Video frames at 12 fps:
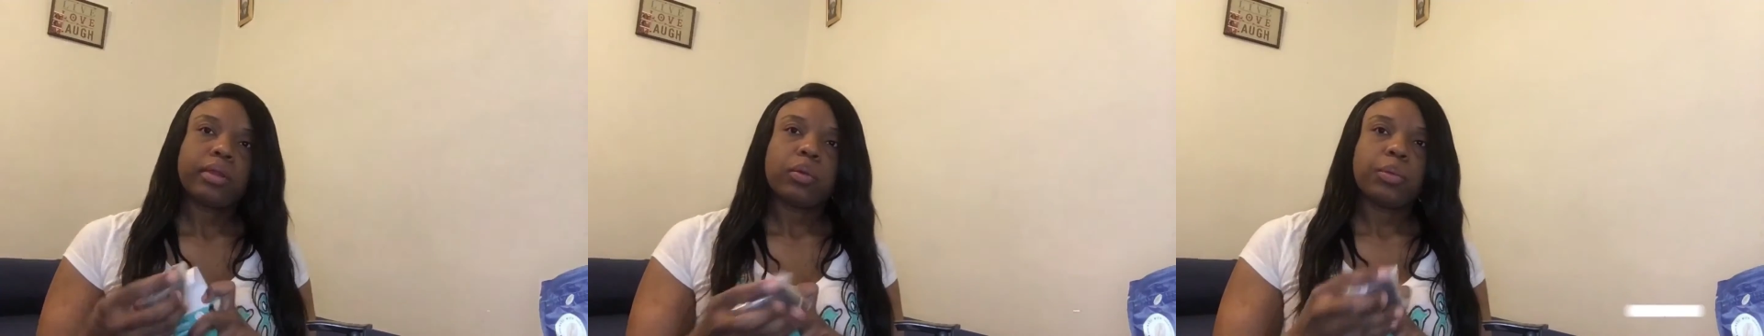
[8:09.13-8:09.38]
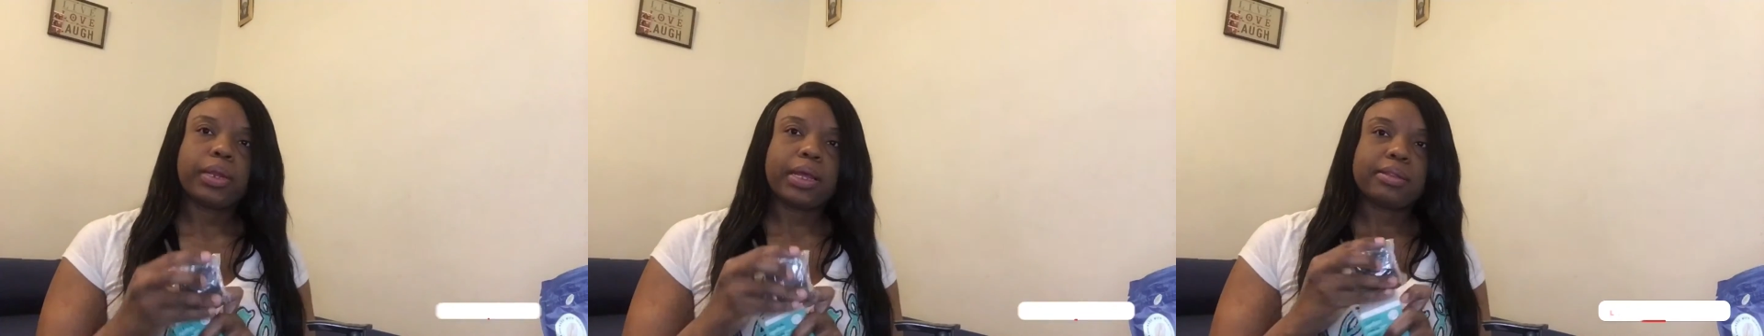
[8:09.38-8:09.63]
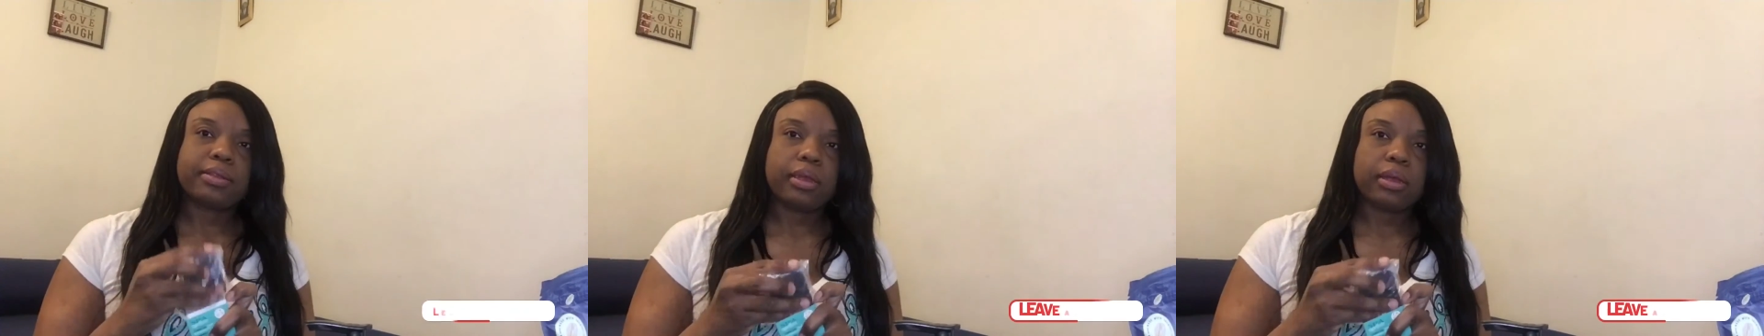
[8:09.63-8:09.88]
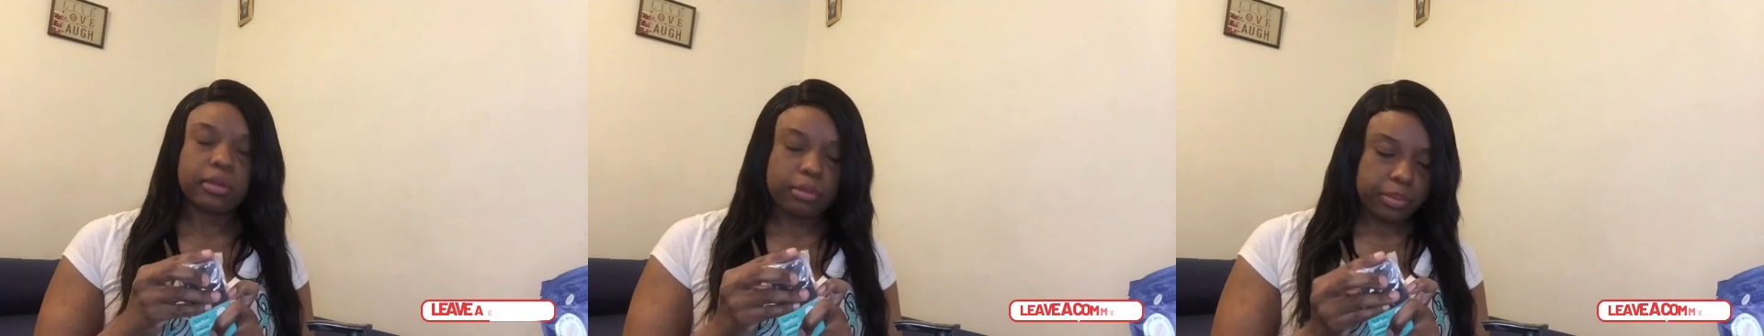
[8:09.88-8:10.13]
when that day
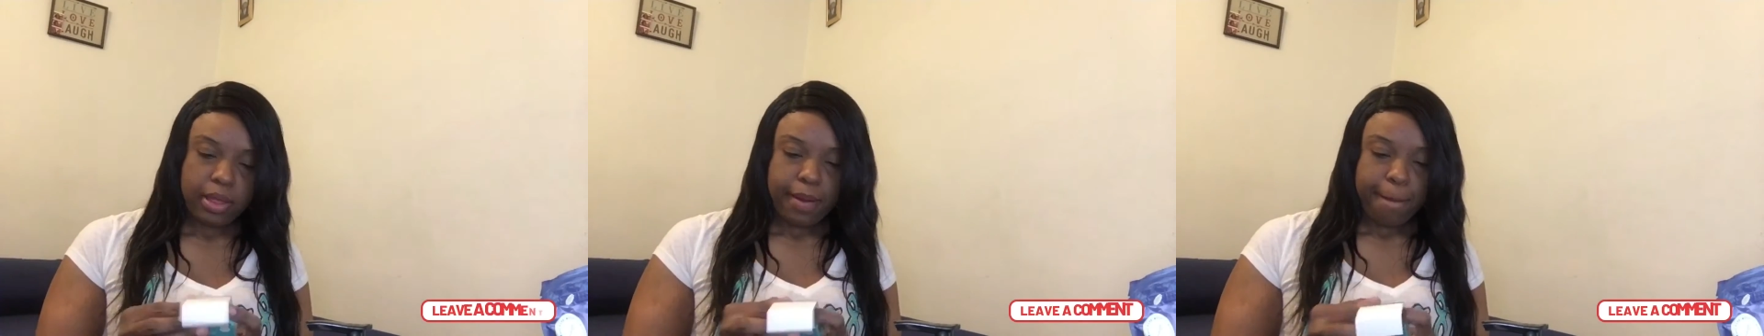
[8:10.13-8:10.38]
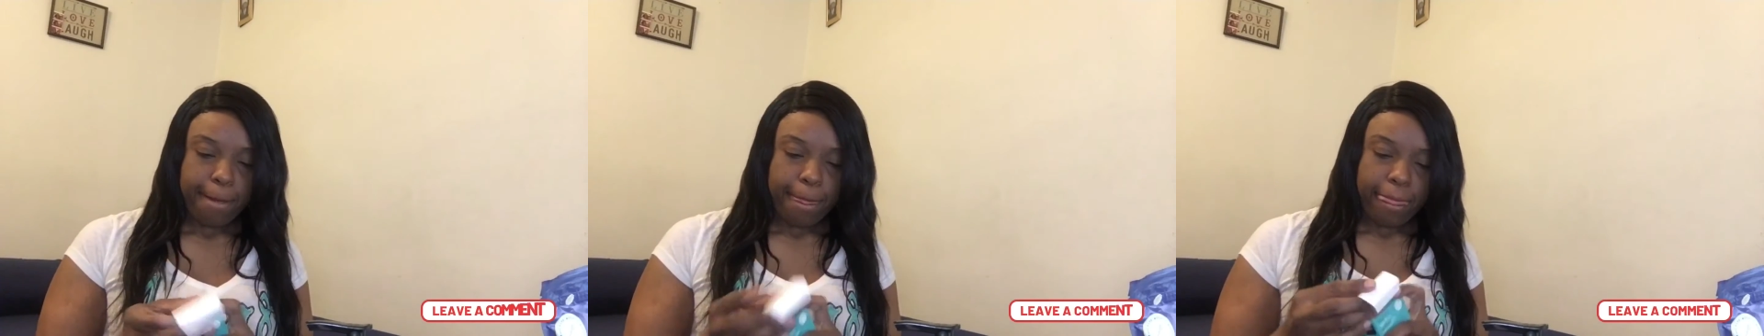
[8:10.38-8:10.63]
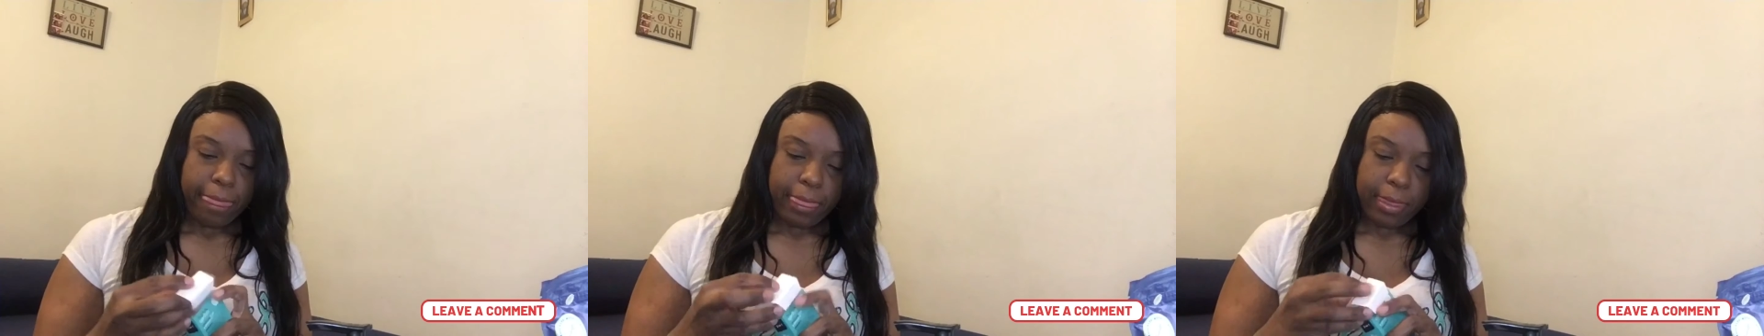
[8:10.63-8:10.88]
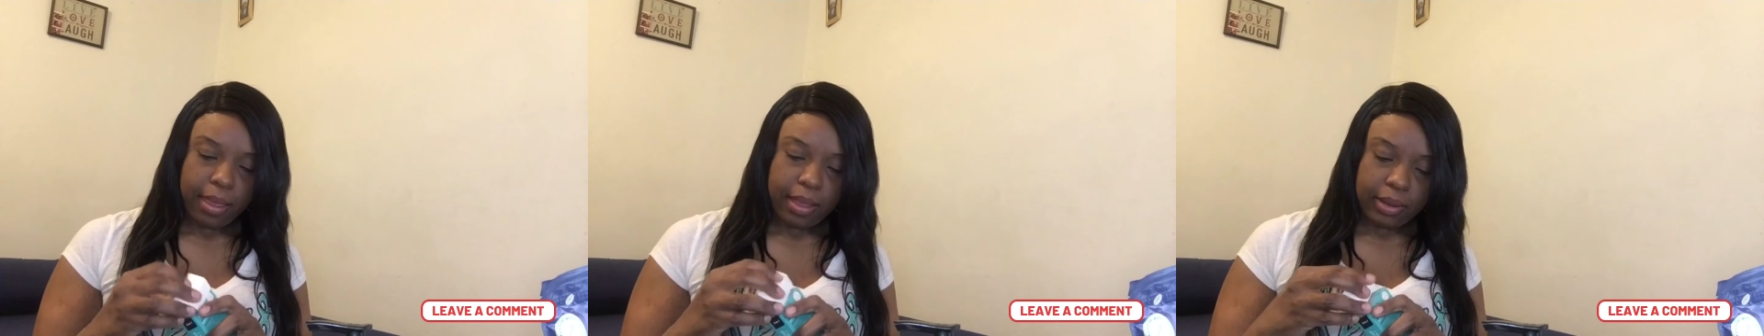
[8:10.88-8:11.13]
comes.
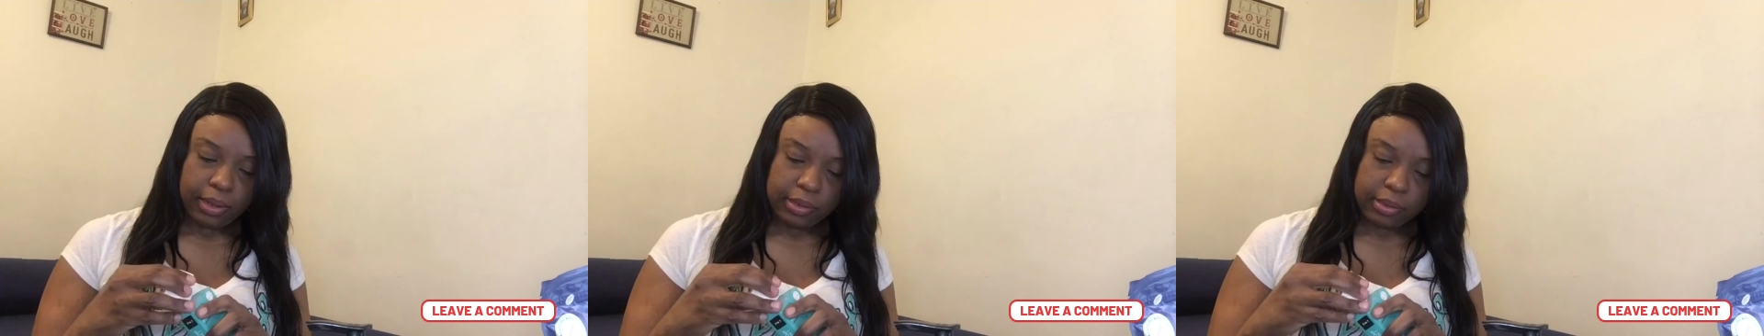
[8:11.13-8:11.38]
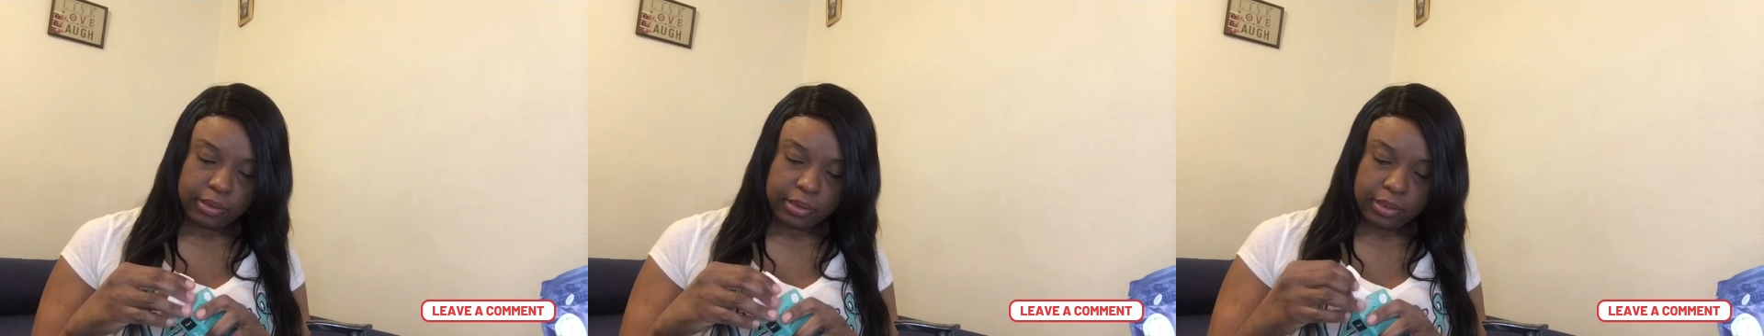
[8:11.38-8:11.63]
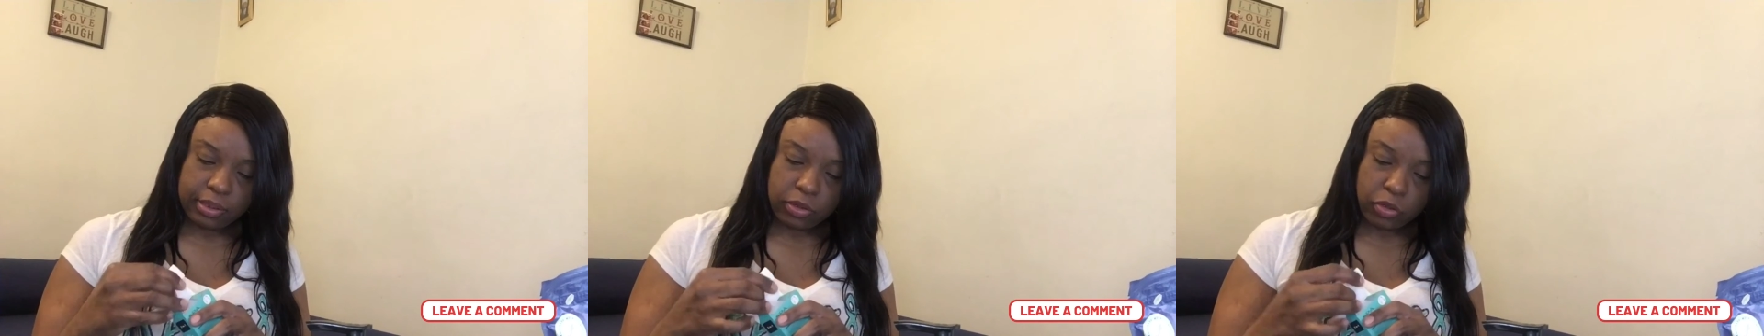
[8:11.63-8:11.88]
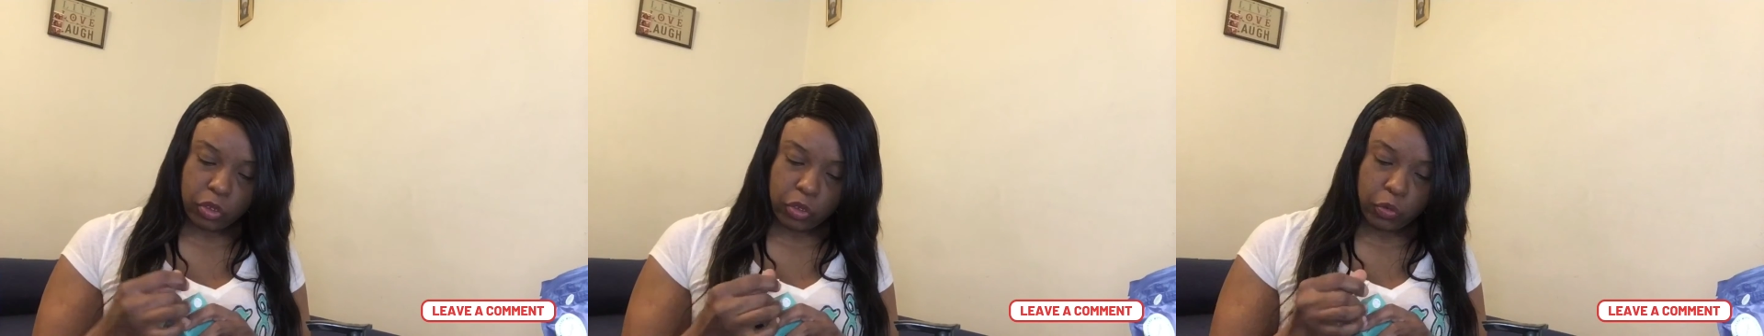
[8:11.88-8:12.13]
I like this. This
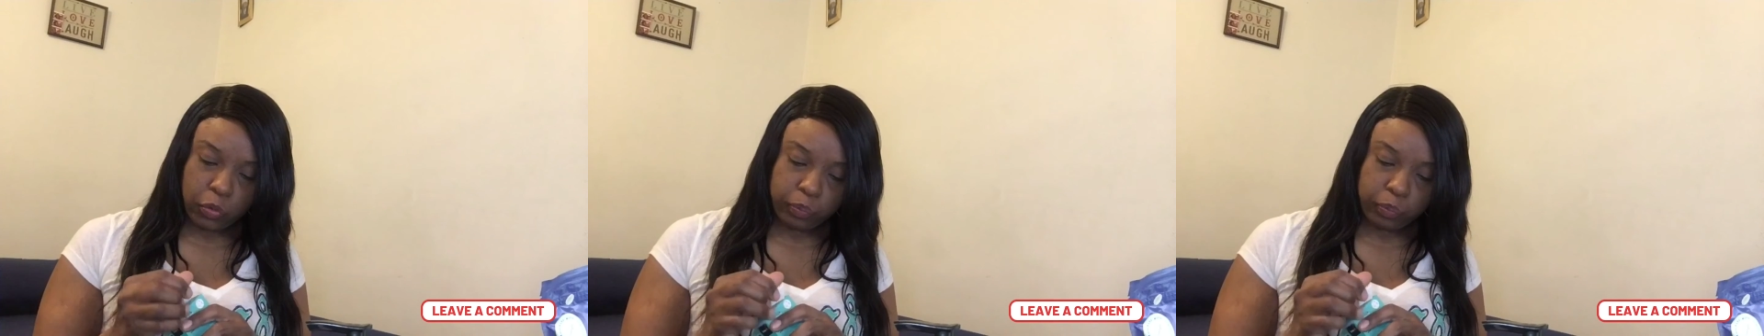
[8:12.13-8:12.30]
is cute.